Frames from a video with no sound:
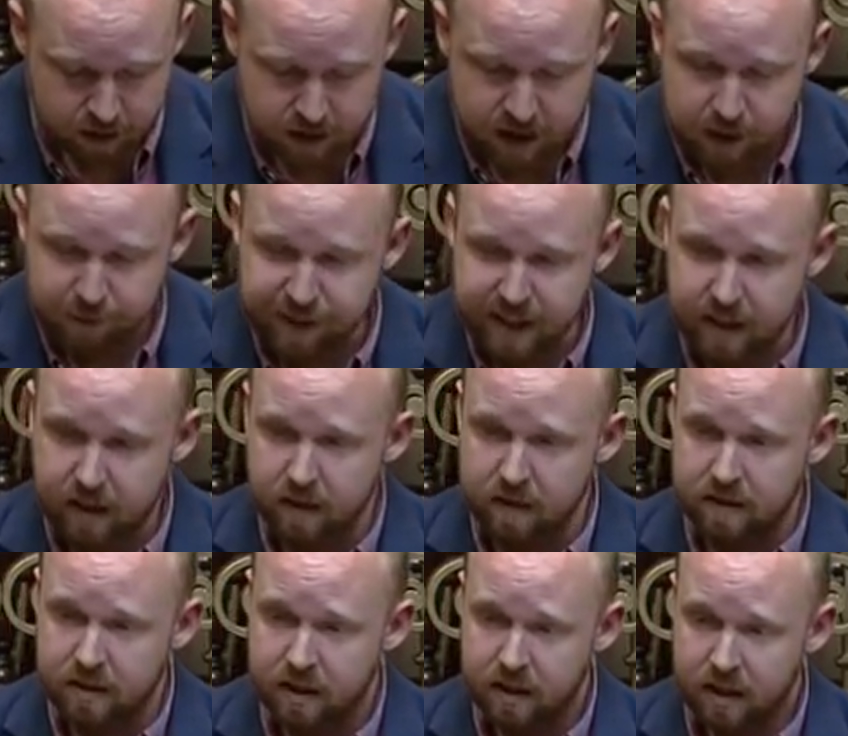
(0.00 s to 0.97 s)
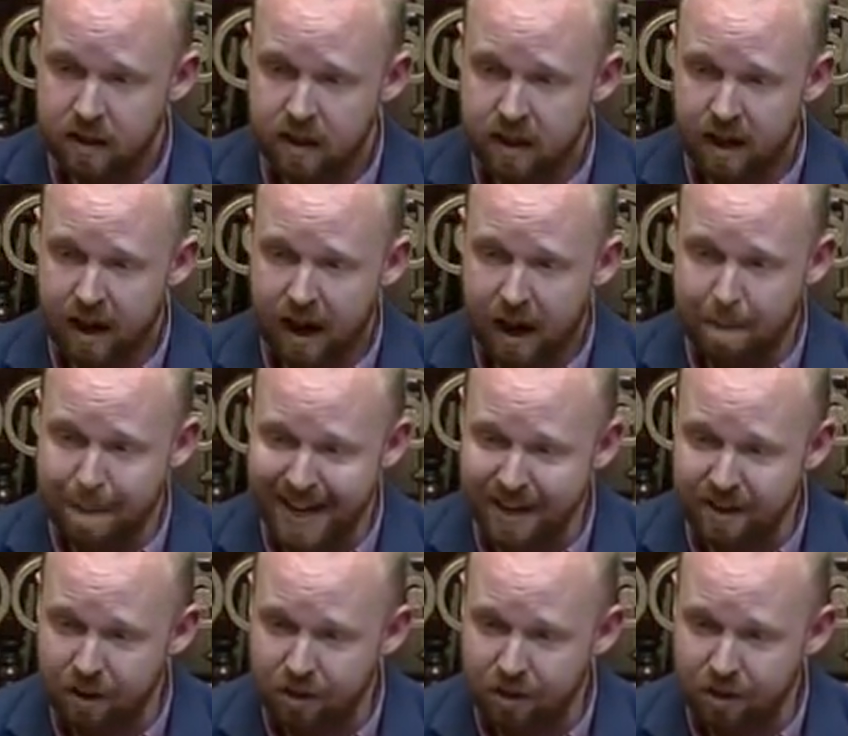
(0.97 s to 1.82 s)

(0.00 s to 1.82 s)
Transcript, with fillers: These vehicles are many